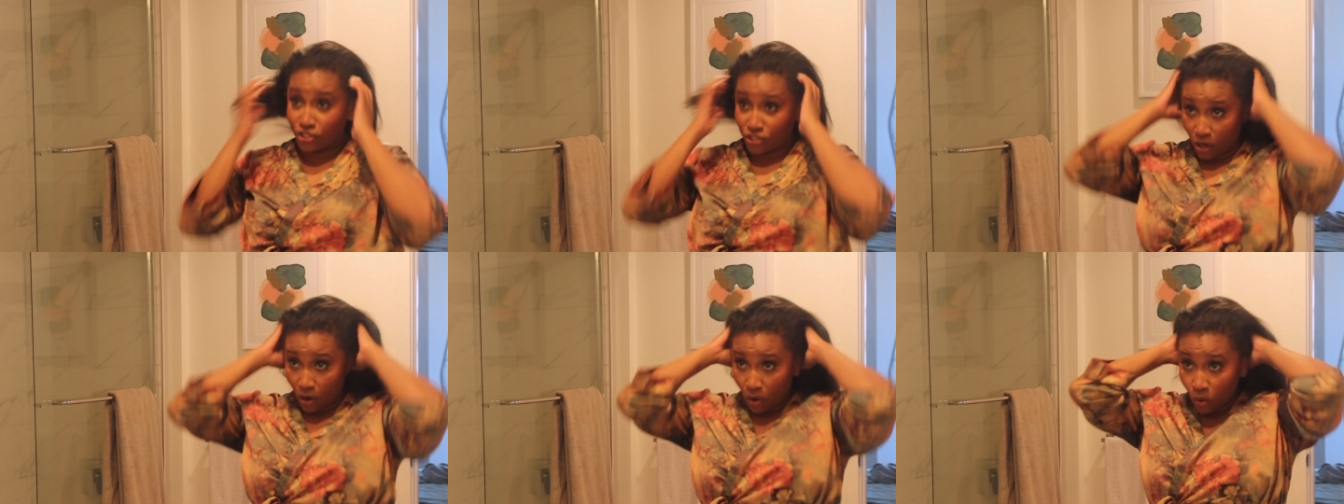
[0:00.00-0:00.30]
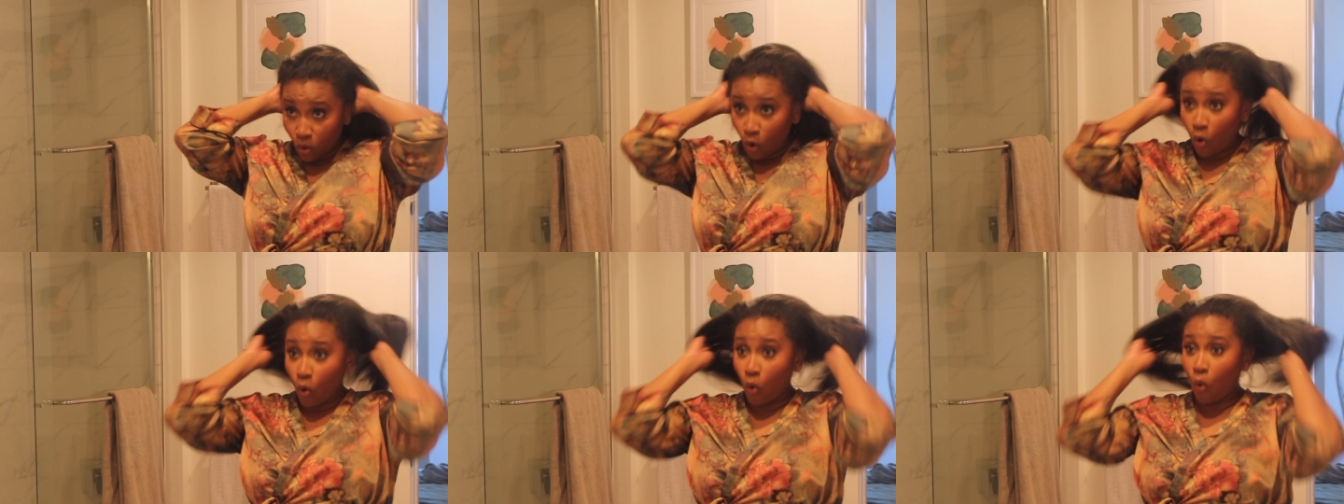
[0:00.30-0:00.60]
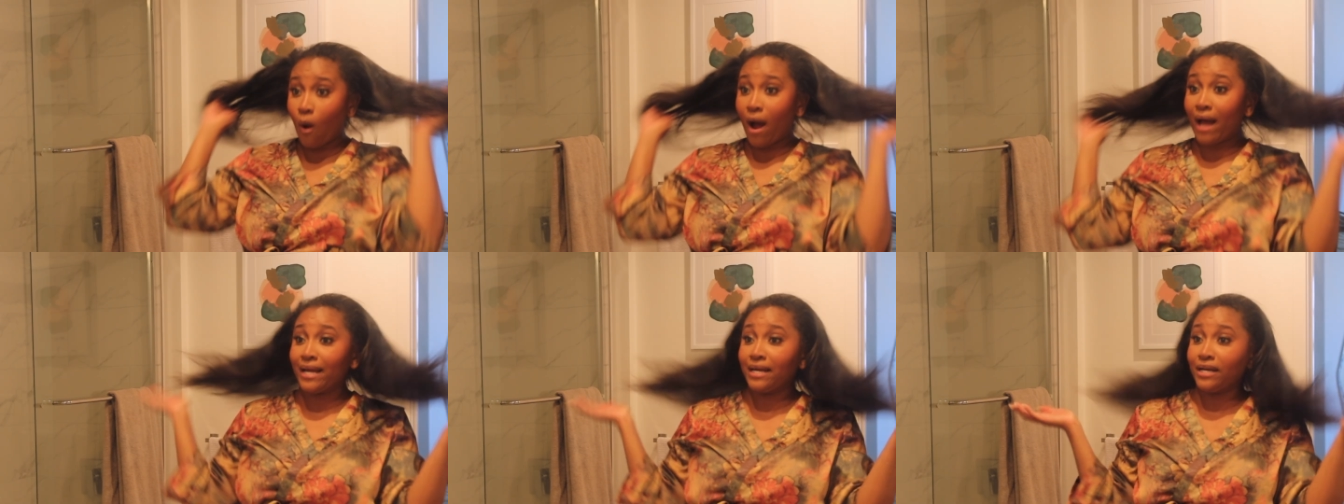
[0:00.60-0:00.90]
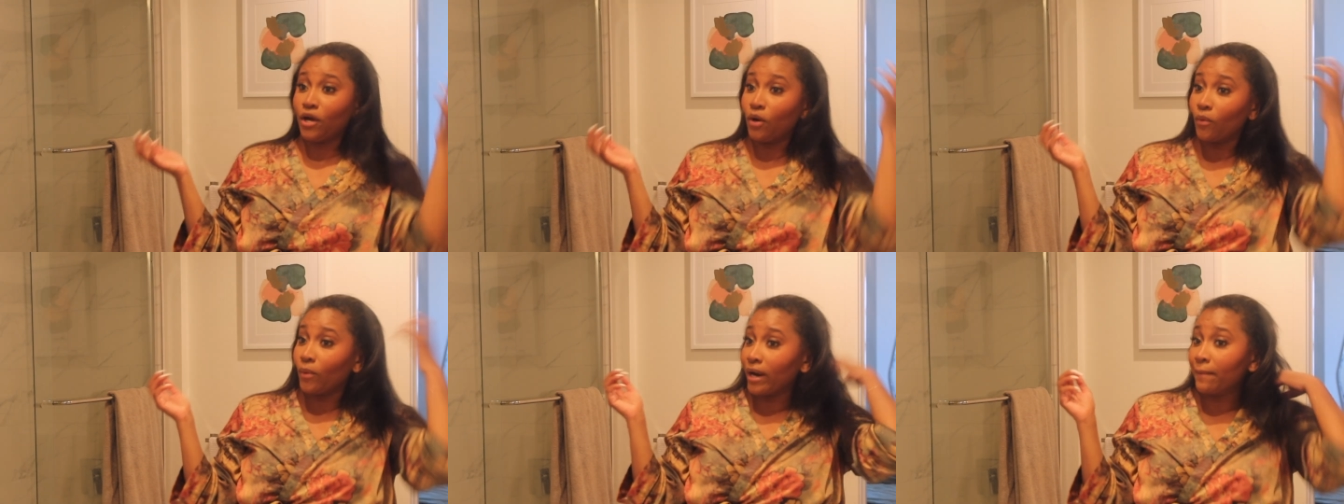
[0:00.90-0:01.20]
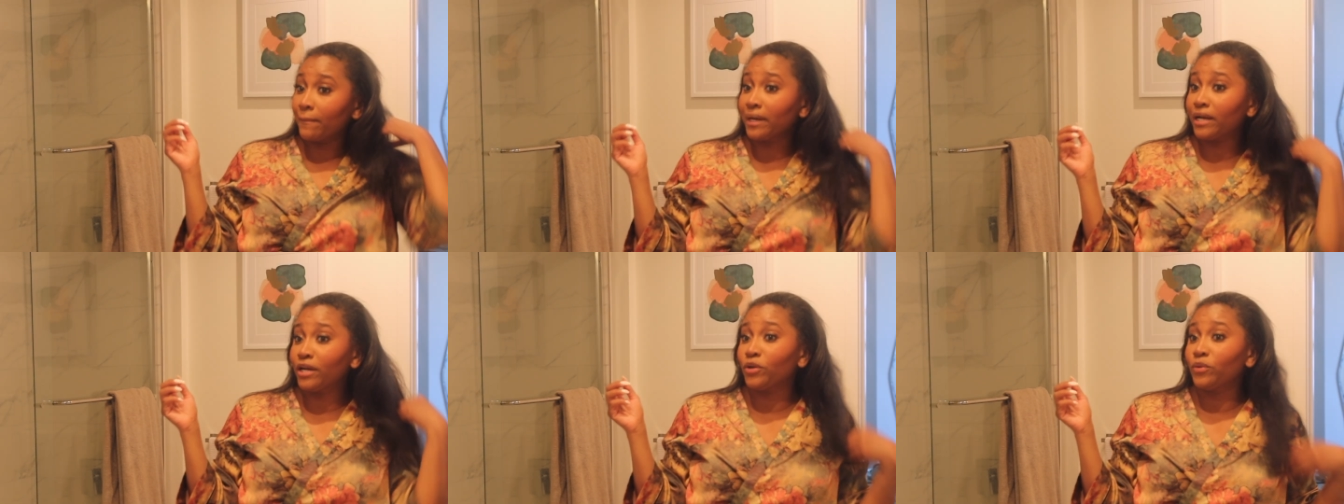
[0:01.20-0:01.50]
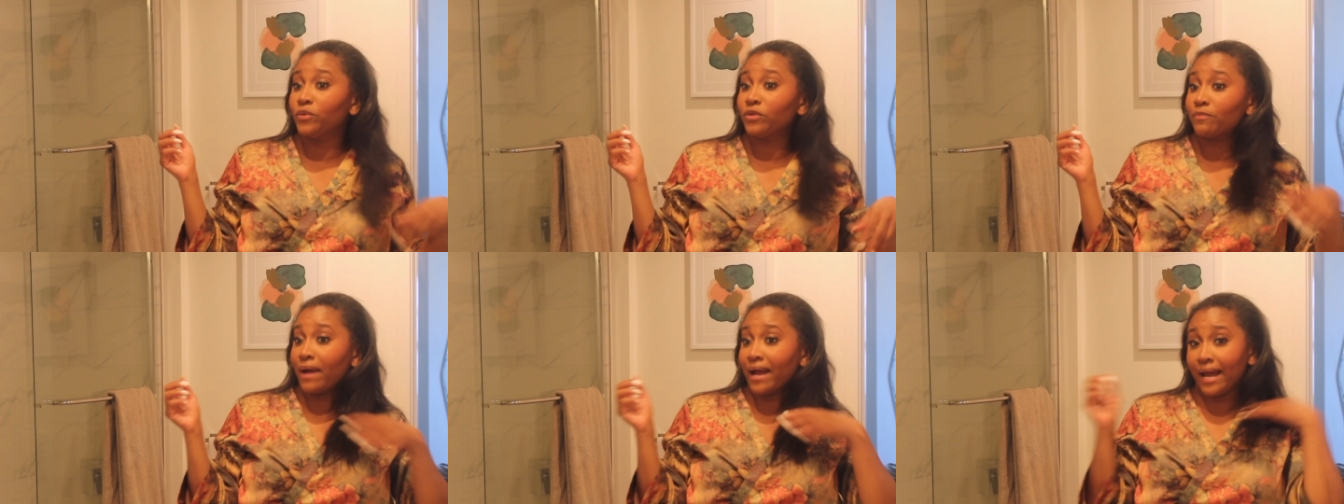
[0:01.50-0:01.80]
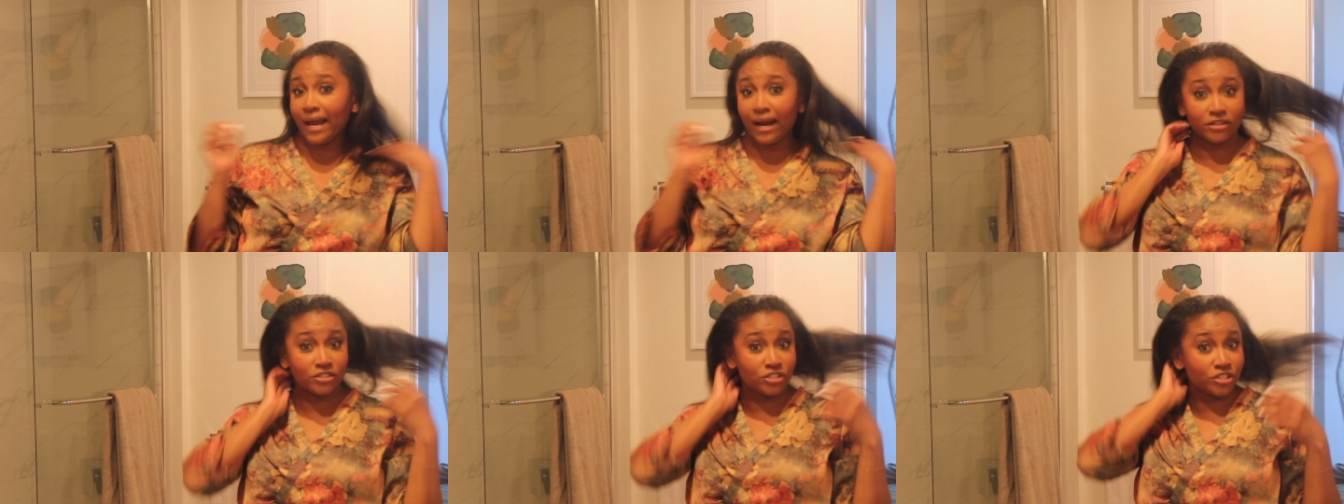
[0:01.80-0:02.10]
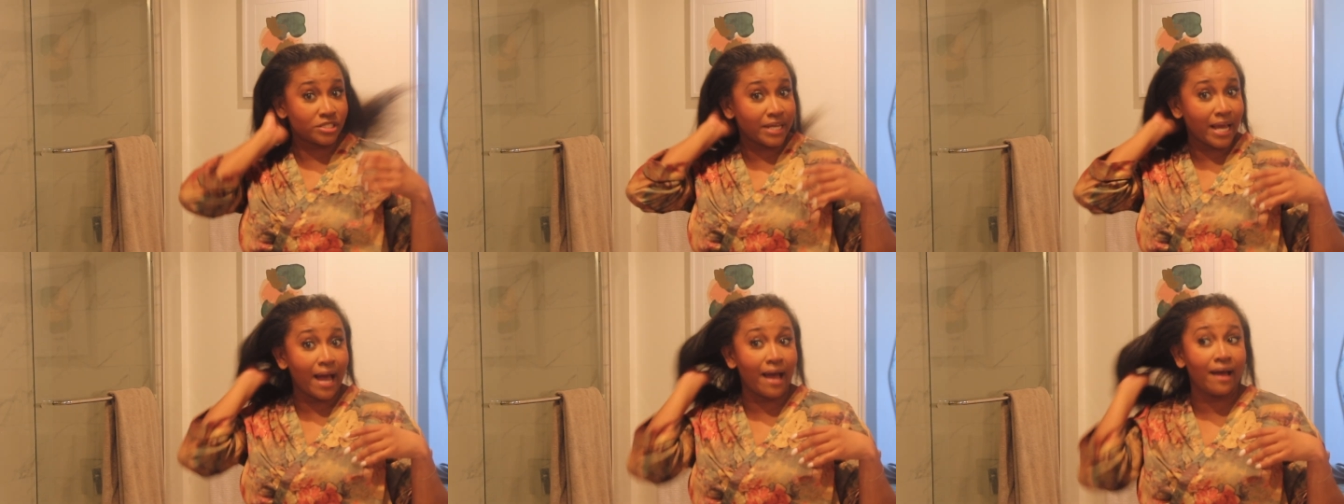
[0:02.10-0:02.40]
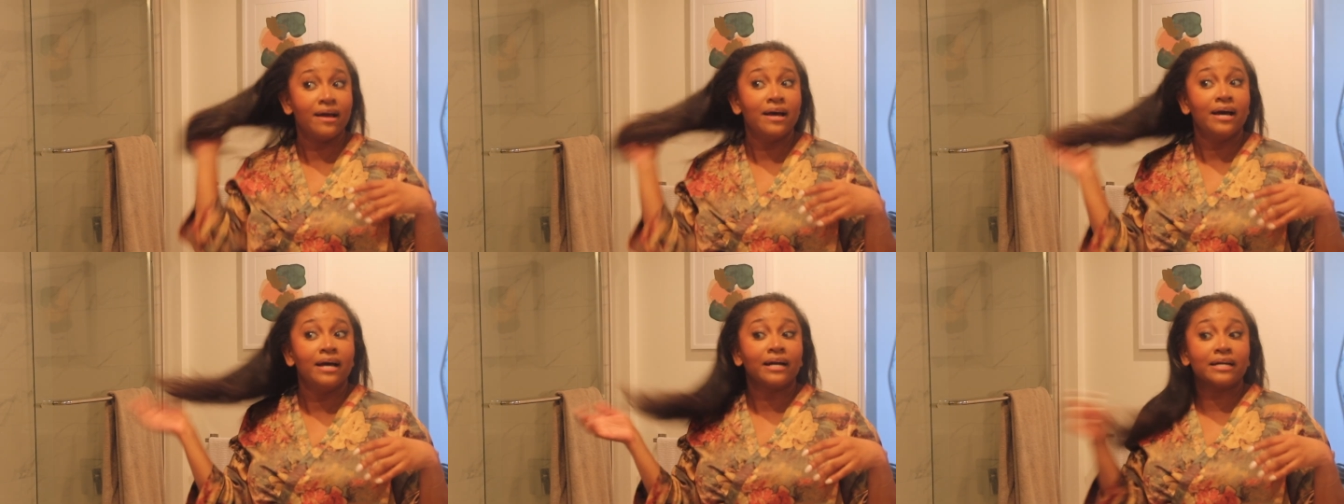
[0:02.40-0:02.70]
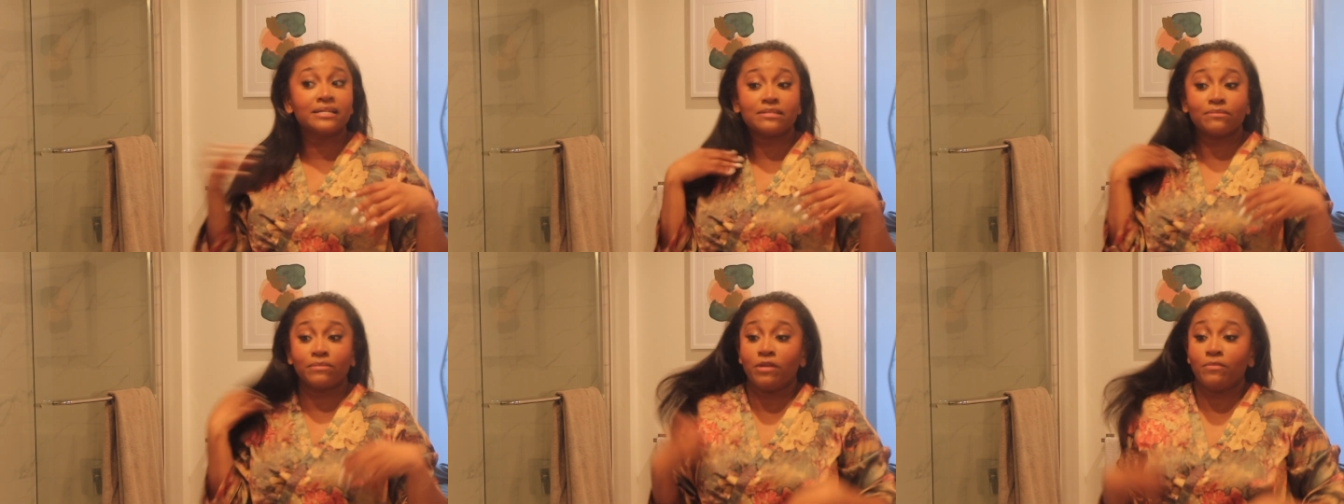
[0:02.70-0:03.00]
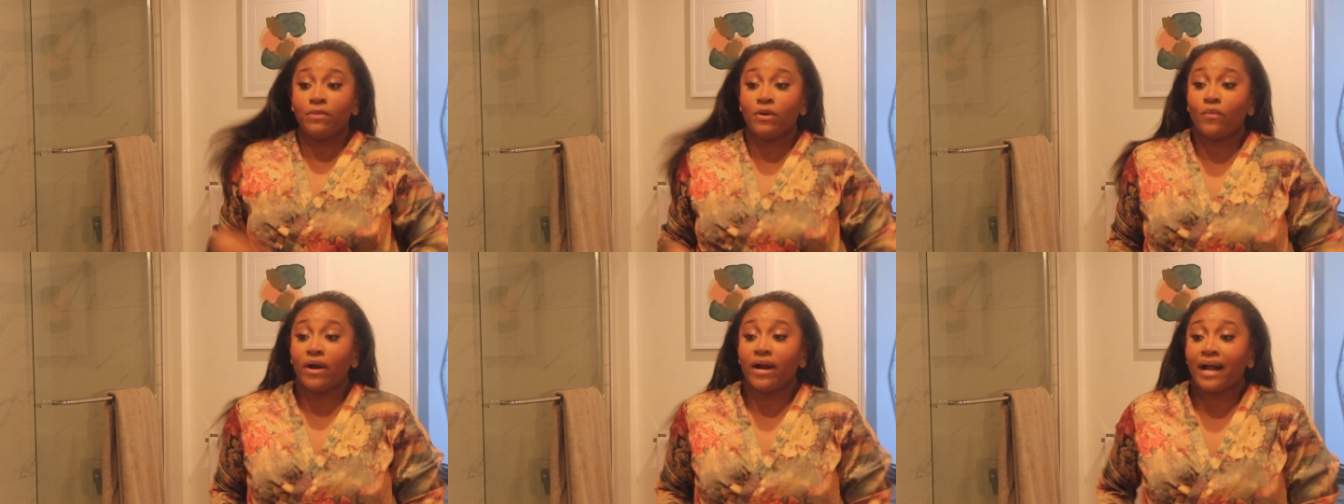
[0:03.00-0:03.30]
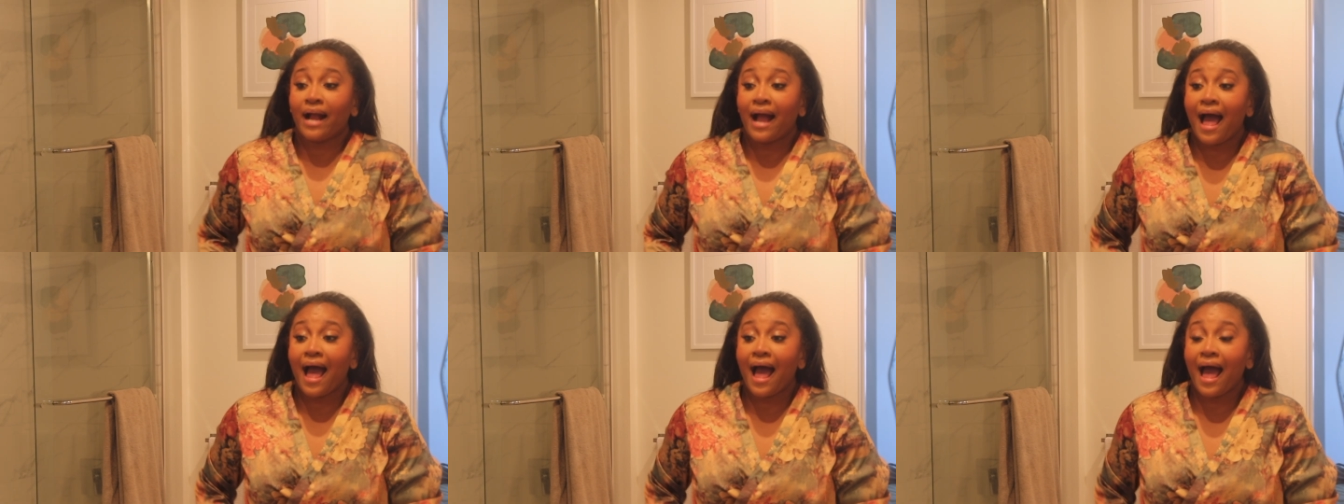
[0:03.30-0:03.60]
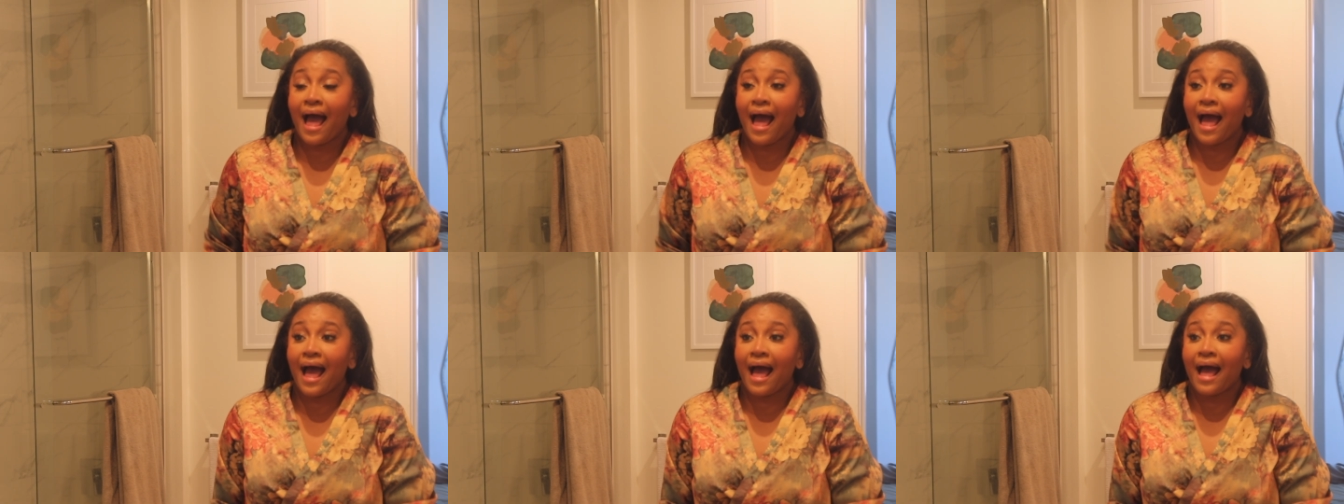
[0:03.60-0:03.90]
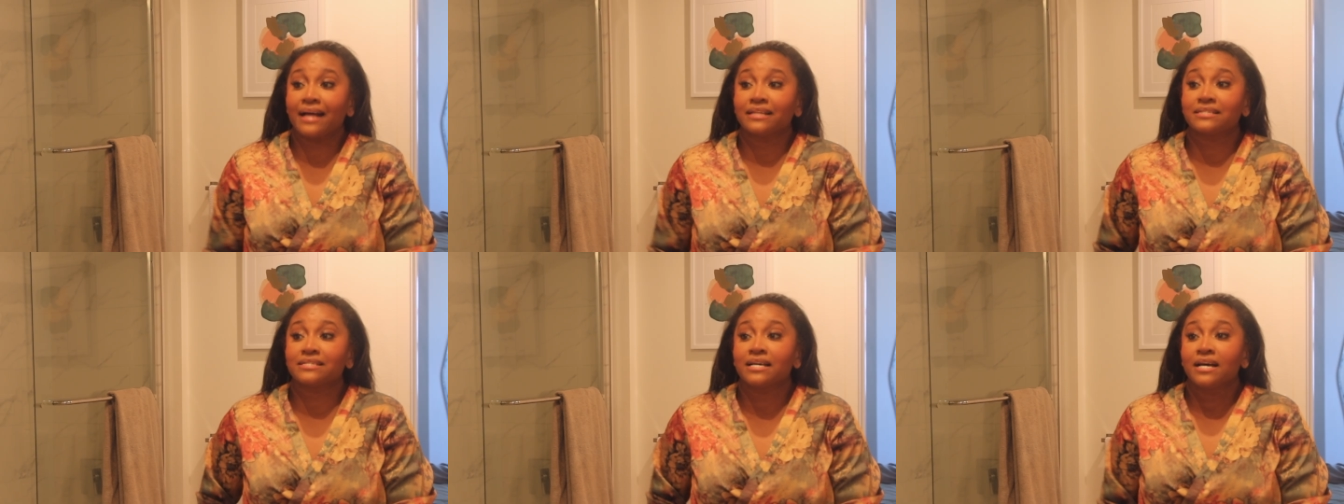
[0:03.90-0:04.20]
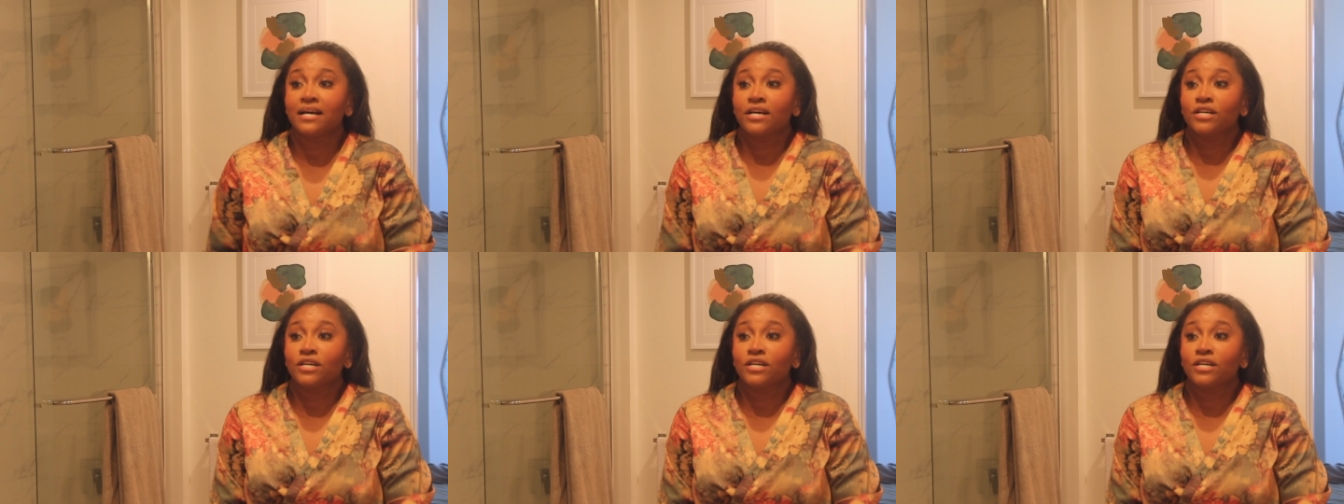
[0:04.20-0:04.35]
don't quite know what I'm gonna do with my hair just yet, because I'm gonna be wearing a hat,